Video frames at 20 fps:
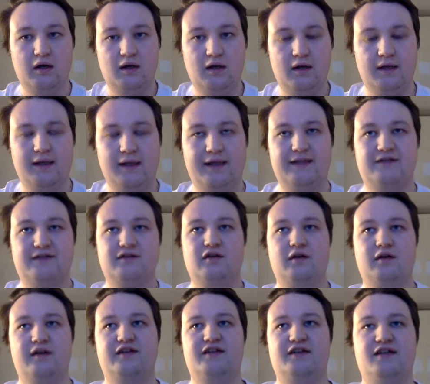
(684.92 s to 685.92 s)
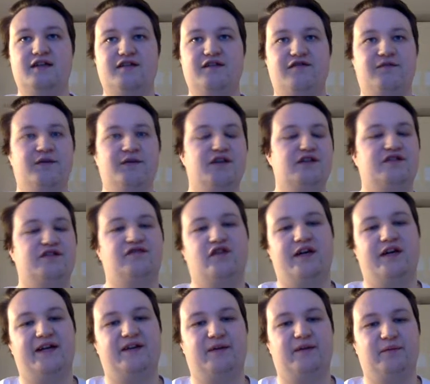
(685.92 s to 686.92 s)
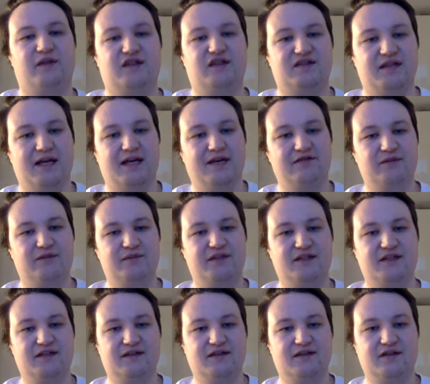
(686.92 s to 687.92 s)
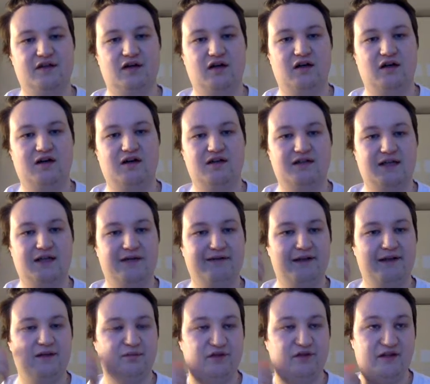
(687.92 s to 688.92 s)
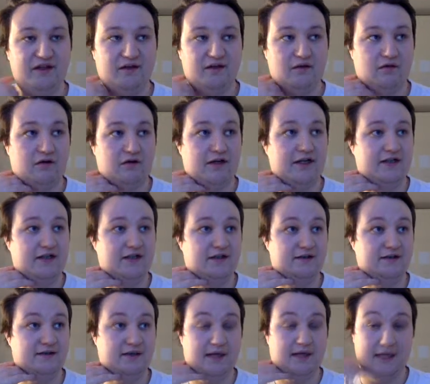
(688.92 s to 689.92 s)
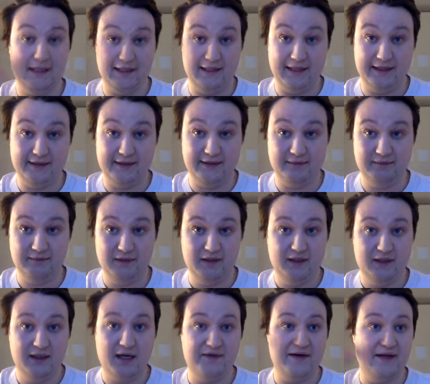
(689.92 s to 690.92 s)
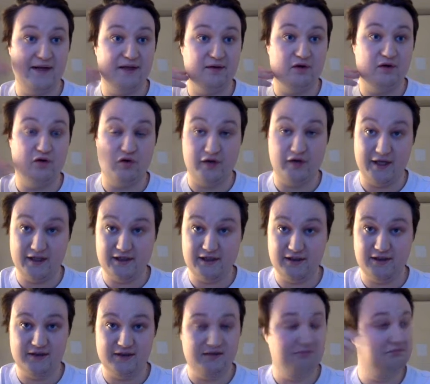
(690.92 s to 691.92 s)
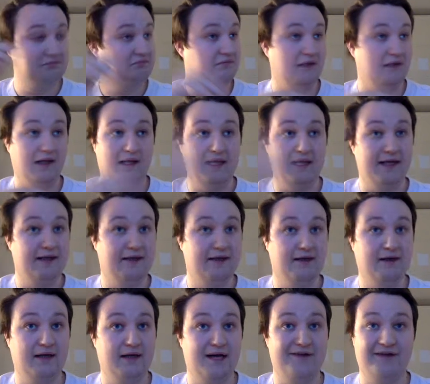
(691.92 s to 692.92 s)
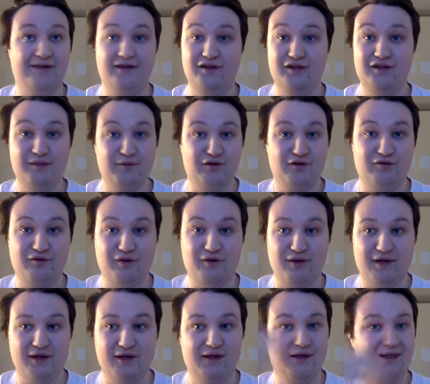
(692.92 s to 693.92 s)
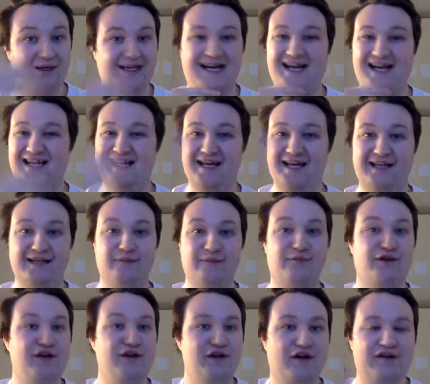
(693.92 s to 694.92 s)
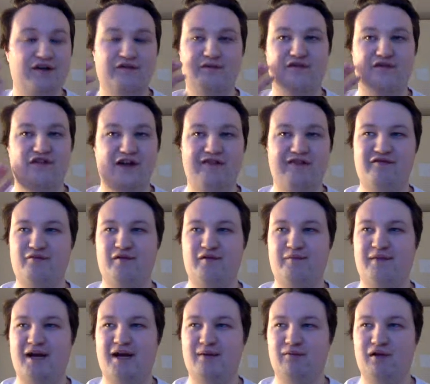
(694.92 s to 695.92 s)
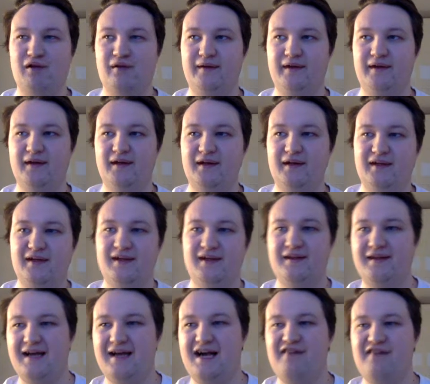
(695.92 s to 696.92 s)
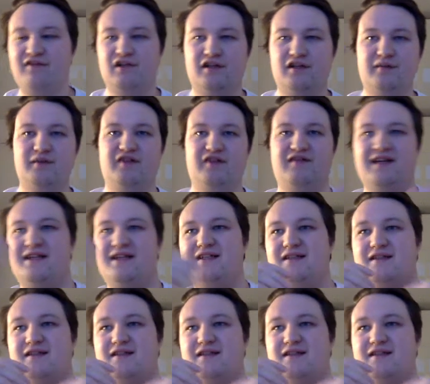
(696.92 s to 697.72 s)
like, it's easy for me to just forget them because they have some decent cigars. I've had the Petit Coronations, I liked it. I've had the Coronations, liked it. I've had the Double Corona, I liked it, but none of them have ever been mind-blowing. They have a little bit of like